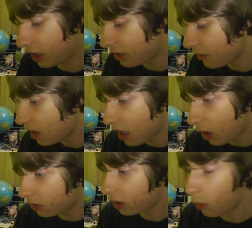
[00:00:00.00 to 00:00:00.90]
time,
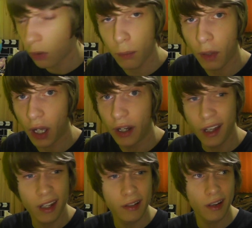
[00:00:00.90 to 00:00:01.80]
I only got 1 minor,
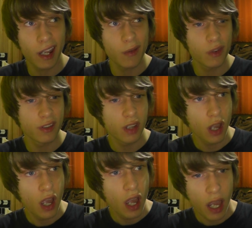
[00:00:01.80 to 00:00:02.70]
and it was
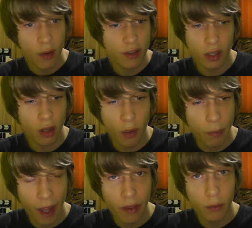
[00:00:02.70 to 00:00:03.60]
a lot
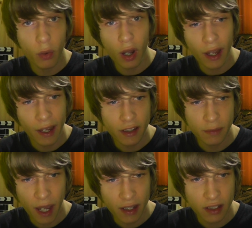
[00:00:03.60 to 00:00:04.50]
better than what I
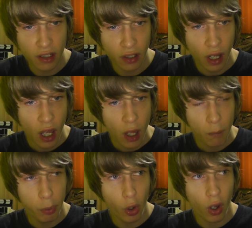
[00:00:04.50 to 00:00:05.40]
expected.
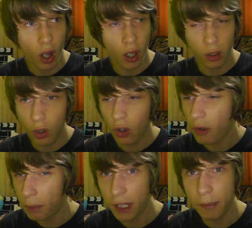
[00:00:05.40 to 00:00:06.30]
But a lot
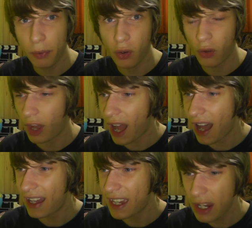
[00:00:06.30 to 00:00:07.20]
of people that
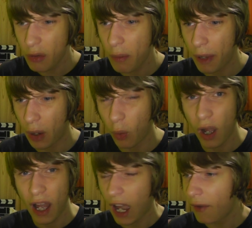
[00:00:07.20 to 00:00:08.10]
I hear about
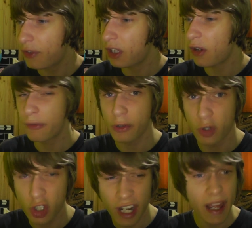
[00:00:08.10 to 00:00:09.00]
have to go through
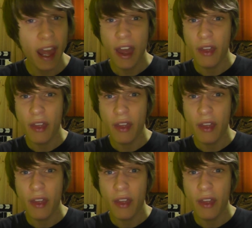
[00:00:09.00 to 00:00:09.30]
shit.